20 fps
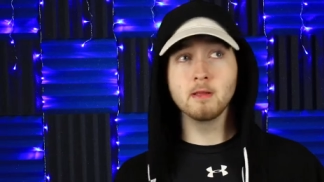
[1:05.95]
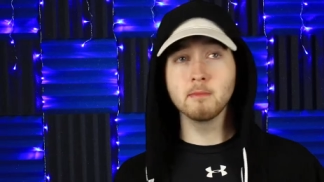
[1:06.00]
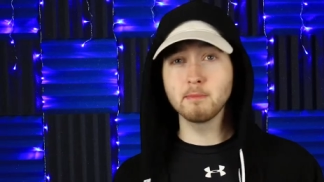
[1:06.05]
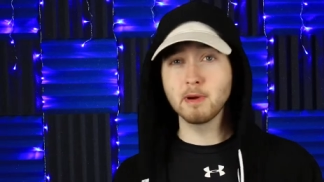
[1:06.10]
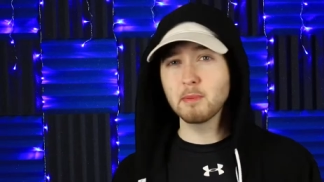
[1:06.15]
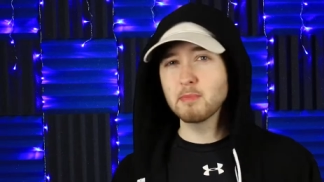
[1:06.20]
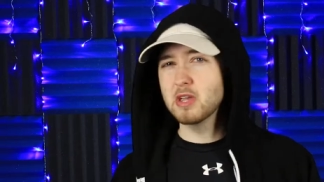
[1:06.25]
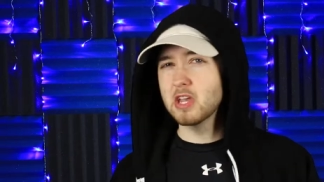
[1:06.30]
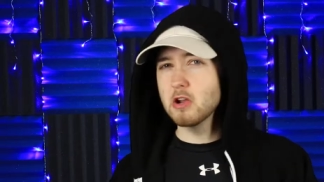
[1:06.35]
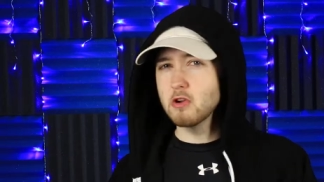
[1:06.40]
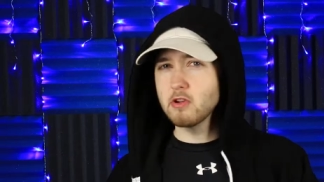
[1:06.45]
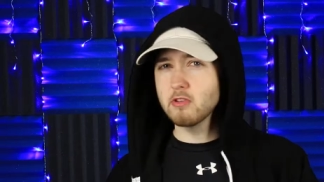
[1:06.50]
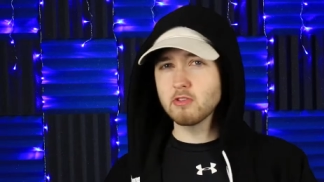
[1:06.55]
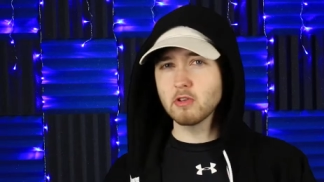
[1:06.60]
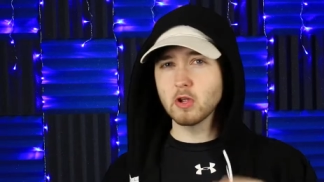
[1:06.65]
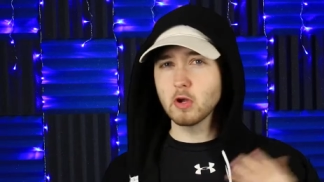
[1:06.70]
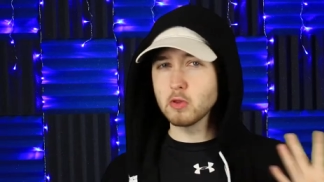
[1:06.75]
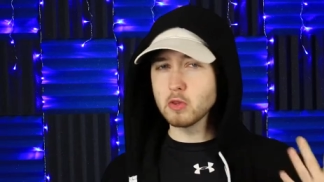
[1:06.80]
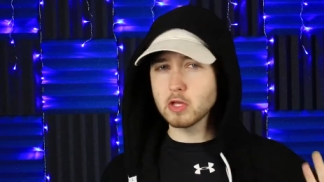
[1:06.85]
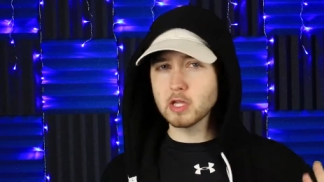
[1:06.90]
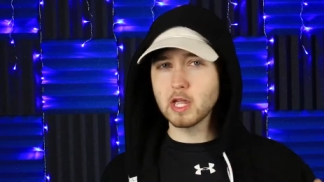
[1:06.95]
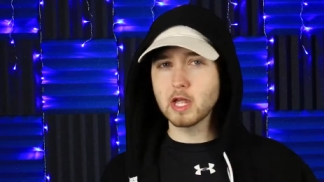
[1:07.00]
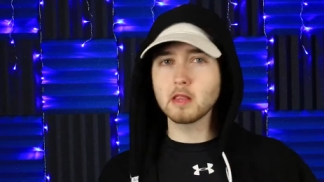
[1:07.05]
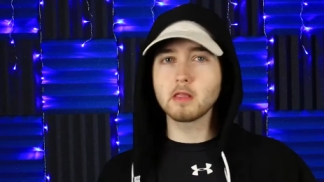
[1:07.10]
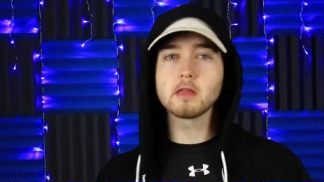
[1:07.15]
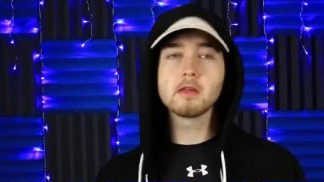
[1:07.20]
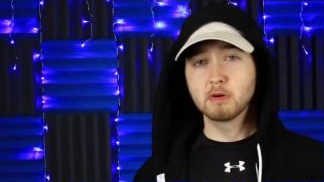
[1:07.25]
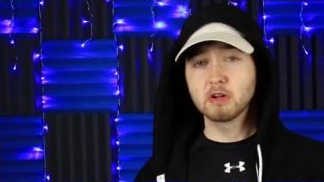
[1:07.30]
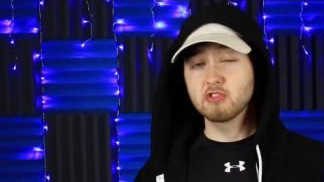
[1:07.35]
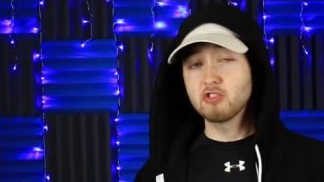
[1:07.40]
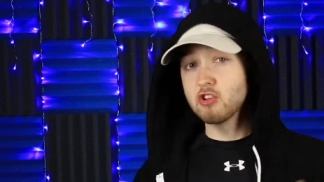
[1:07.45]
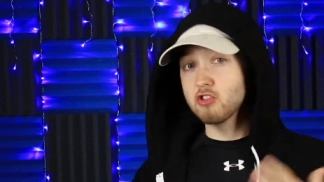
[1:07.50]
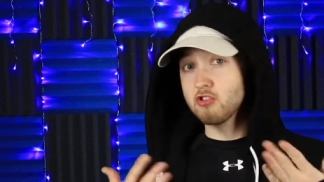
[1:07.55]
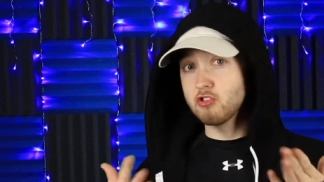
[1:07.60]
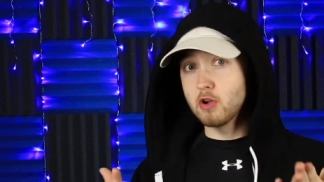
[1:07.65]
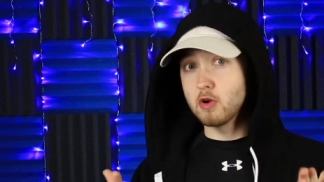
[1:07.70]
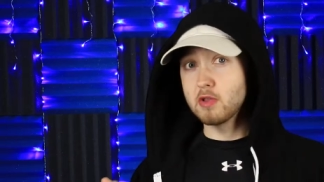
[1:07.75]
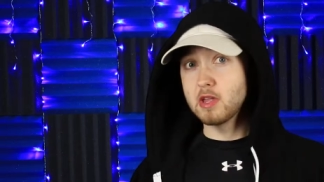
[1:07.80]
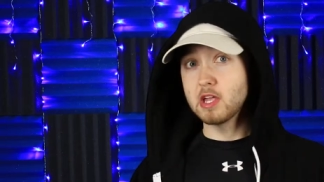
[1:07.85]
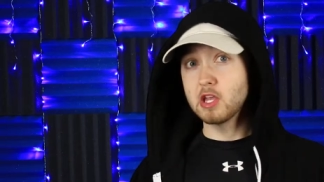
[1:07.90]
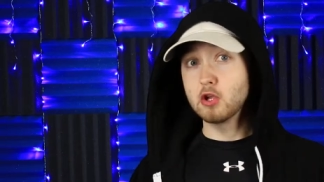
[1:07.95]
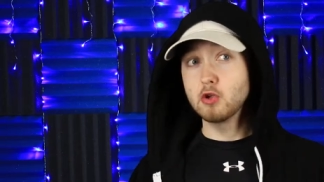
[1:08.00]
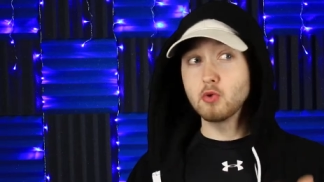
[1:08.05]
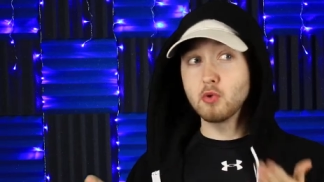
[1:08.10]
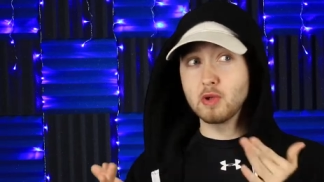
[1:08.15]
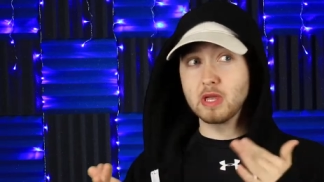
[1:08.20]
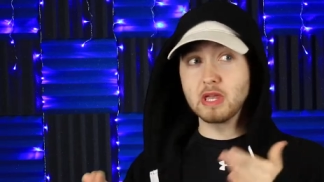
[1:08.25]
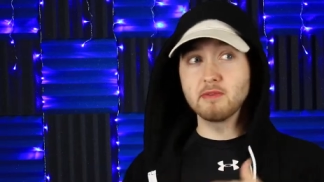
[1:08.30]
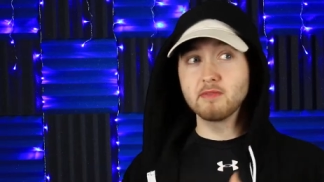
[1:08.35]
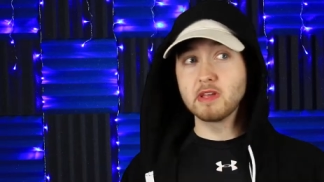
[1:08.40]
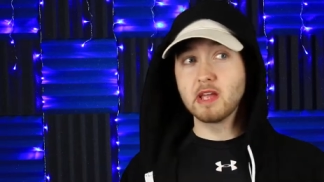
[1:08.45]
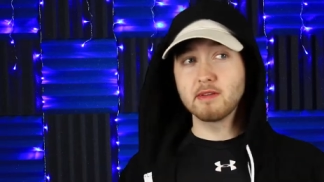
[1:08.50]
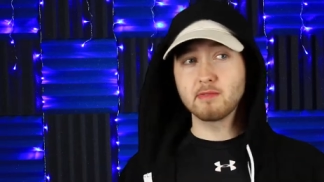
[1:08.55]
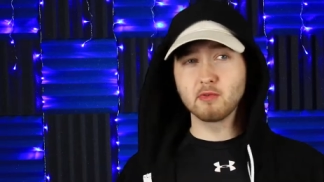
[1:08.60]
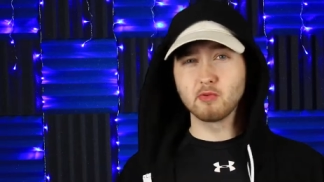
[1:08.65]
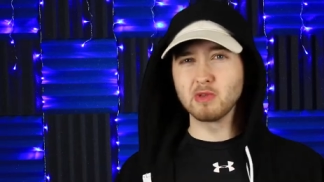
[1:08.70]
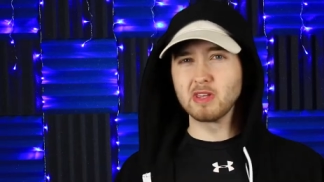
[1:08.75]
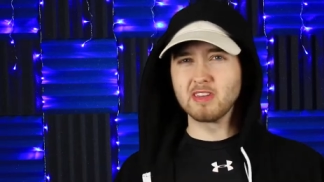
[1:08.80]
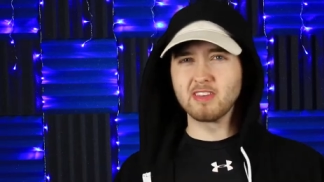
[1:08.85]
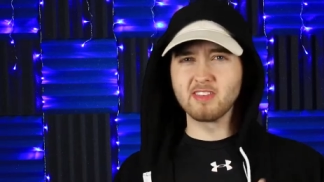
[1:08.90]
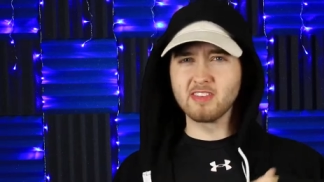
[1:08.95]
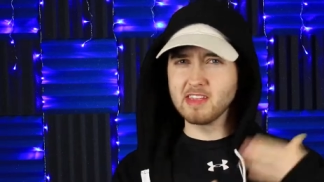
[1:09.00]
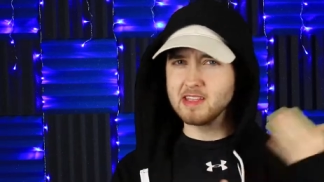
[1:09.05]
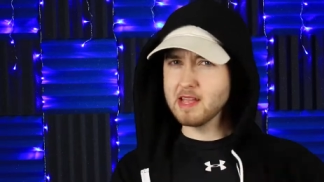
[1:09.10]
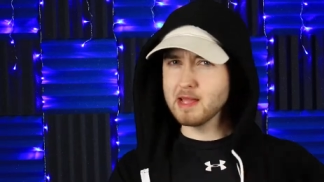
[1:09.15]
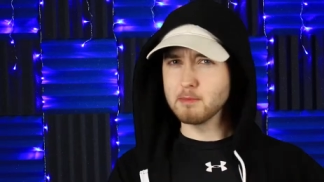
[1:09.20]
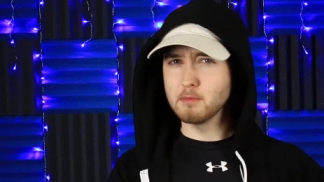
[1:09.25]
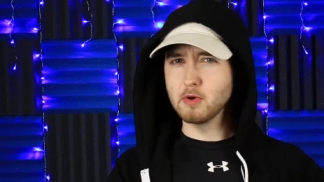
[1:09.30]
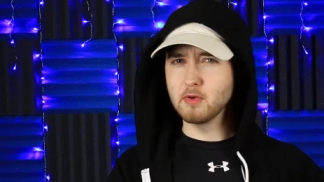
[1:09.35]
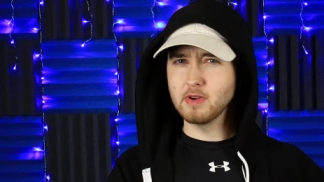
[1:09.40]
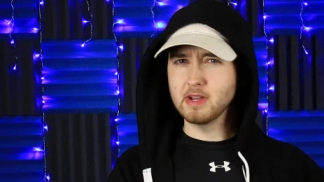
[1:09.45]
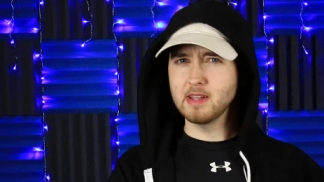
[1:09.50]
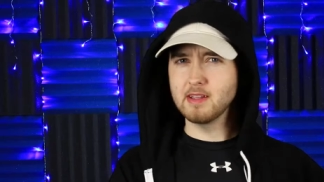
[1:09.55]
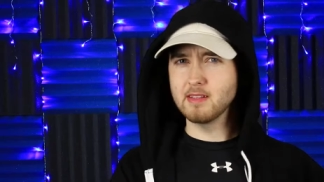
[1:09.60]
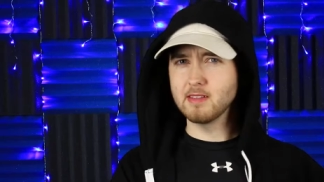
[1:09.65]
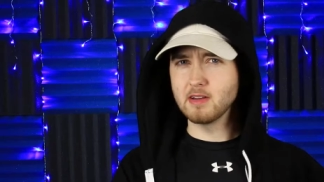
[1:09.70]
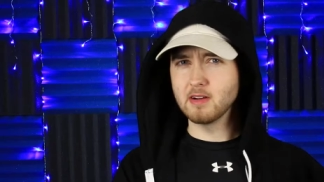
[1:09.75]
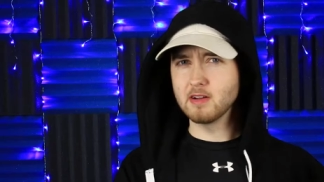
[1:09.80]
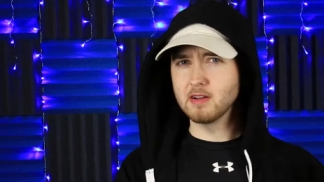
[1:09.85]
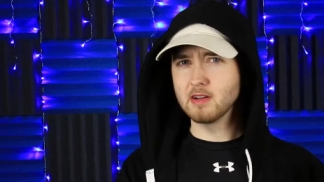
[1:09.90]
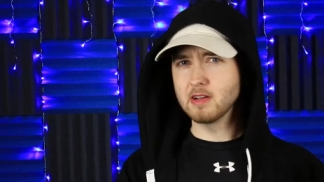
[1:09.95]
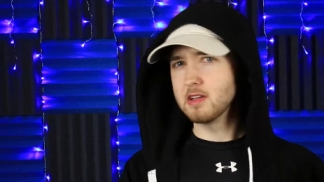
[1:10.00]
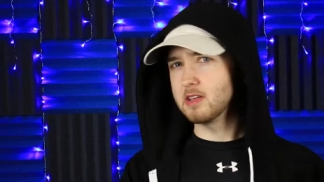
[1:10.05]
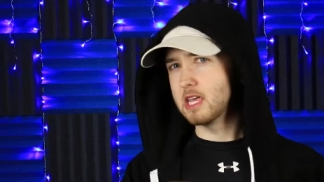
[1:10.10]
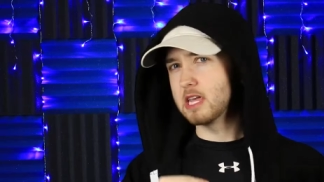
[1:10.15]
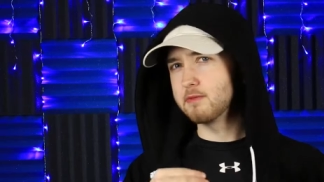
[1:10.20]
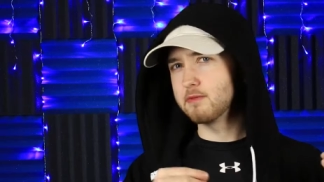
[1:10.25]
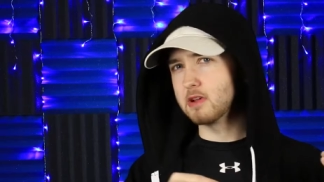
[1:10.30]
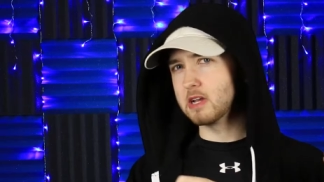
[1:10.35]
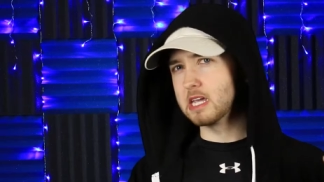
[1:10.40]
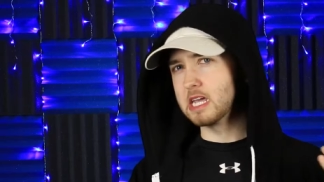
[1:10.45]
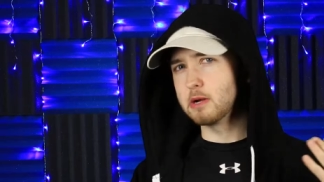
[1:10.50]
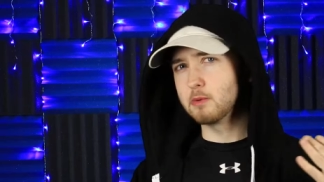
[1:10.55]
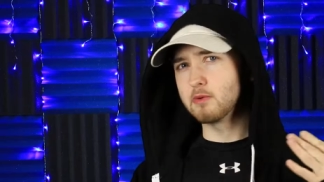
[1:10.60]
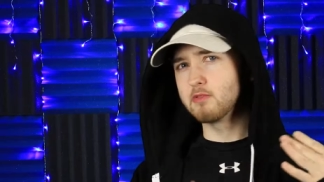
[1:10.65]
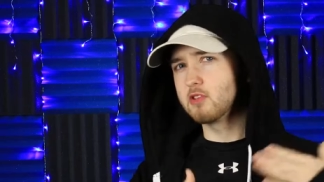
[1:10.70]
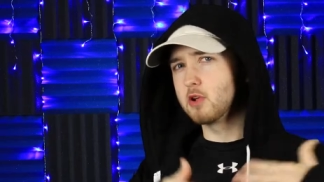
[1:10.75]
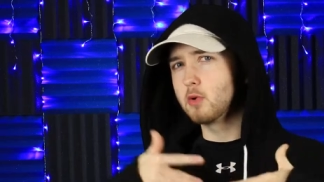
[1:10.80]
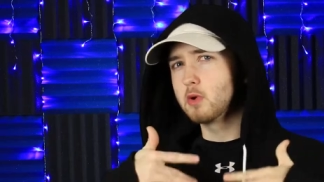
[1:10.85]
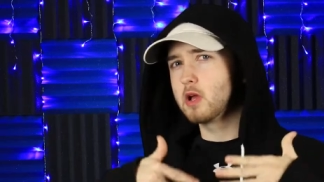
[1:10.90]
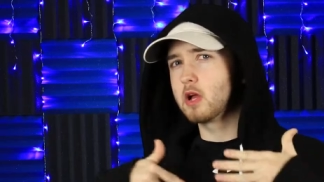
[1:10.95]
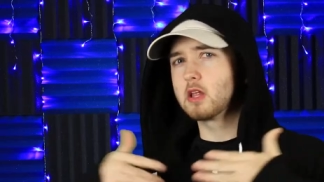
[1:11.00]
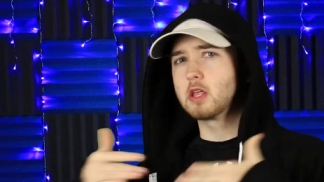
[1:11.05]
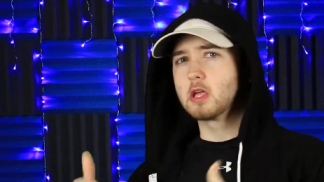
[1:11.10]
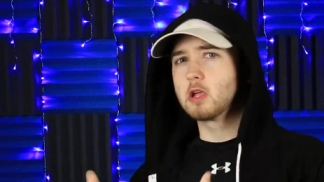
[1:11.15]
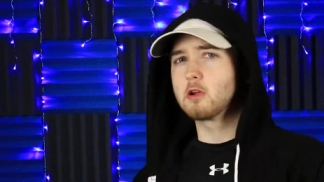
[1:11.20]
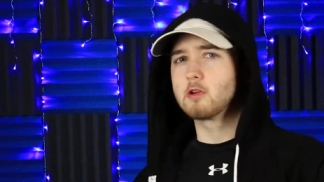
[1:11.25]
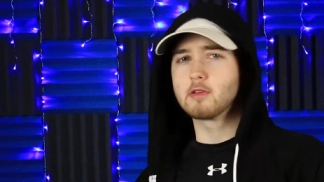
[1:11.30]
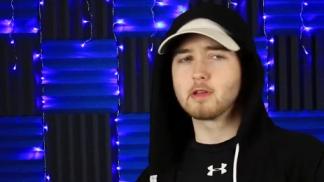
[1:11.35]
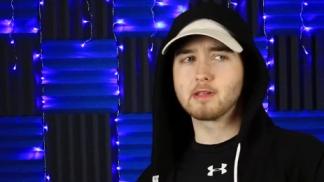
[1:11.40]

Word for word: But I'm curious to go look at it. But just know that you don't even have to really see that movie to even get what's going on here.